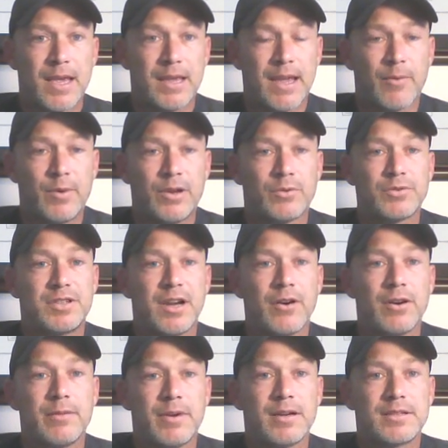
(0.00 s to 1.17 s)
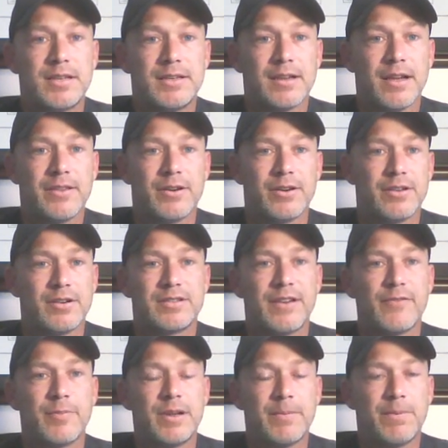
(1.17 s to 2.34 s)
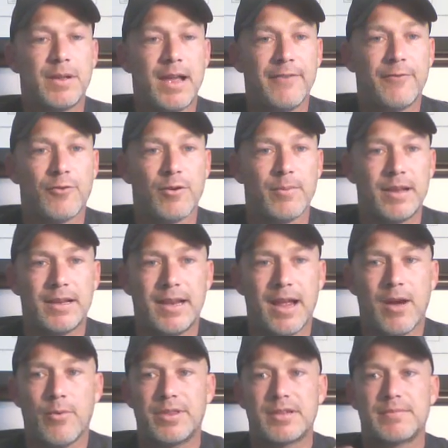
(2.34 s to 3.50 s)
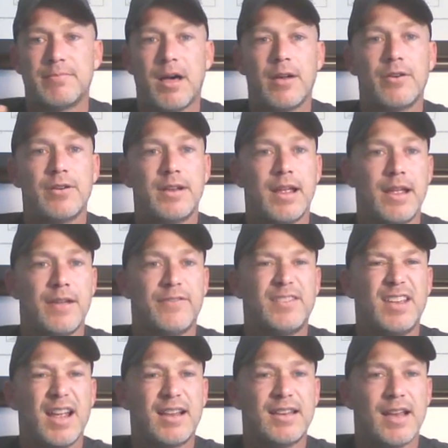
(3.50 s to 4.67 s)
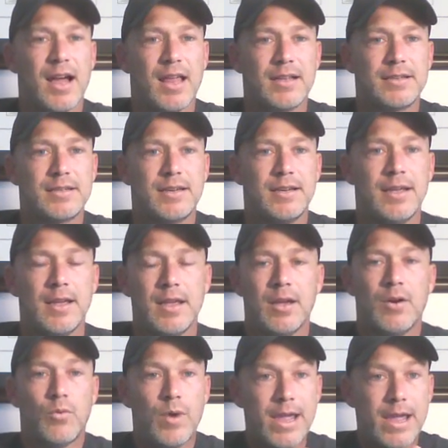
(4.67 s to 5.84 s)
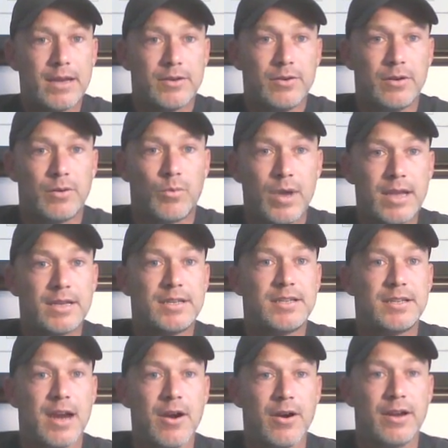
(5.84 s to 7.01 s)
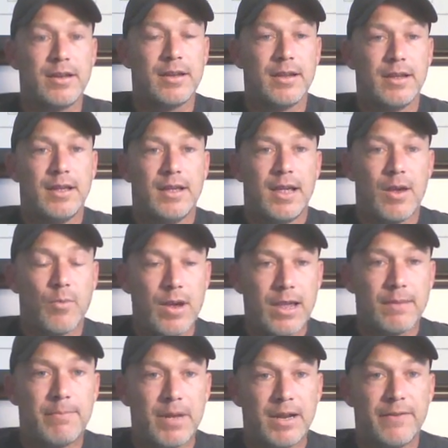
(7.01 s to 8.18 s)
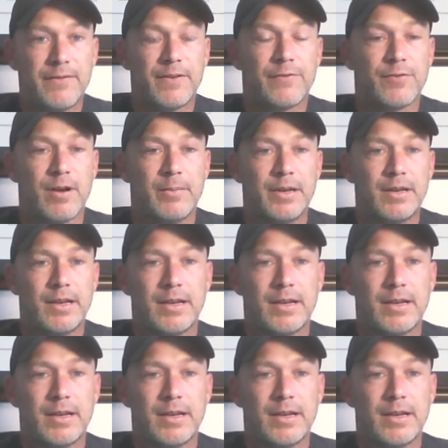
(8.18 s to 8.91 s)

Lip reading: Yet we don't share it amongst each other. There's never been a platform. And now with this modern day of technology, we can do it. We can share it and we can benefit from it.